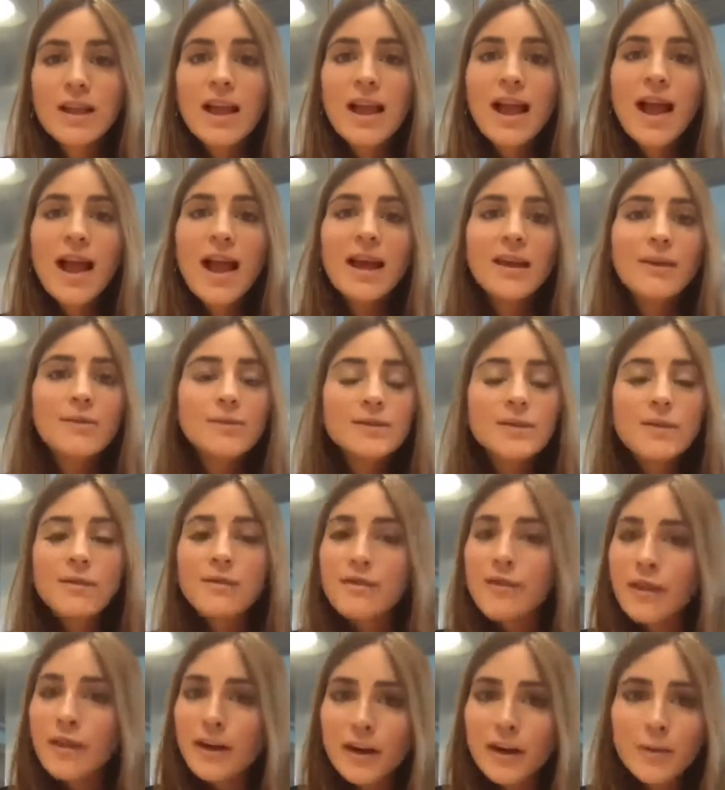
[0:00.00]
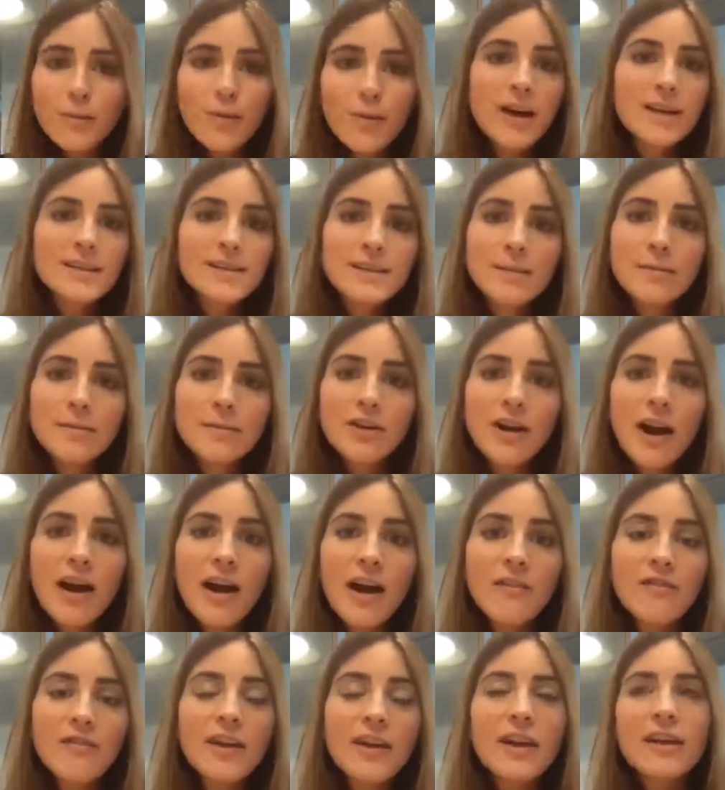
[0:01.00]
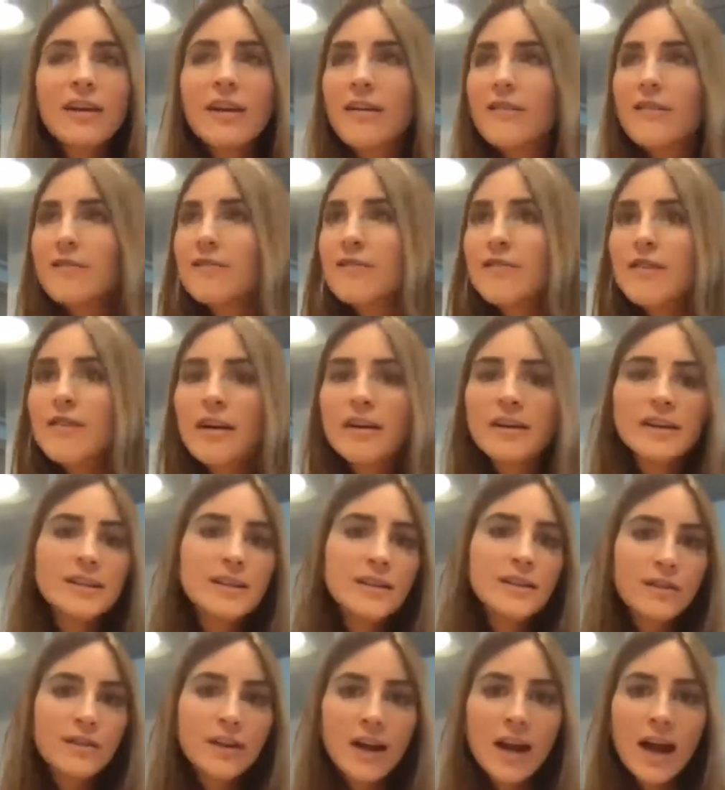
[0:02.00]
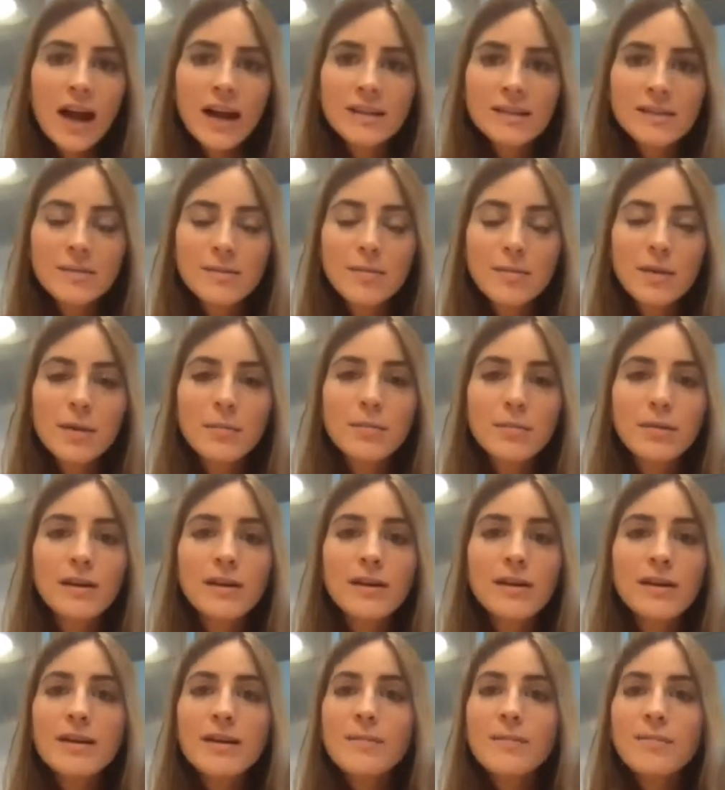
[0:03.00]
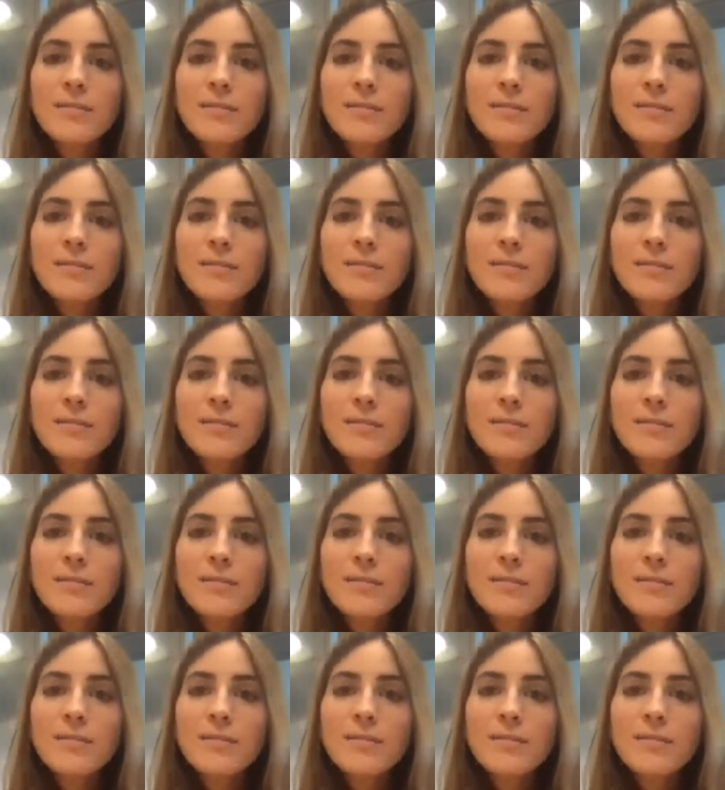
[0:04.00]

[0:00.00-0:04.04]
And it was a very wide demographic, very different kinds of people.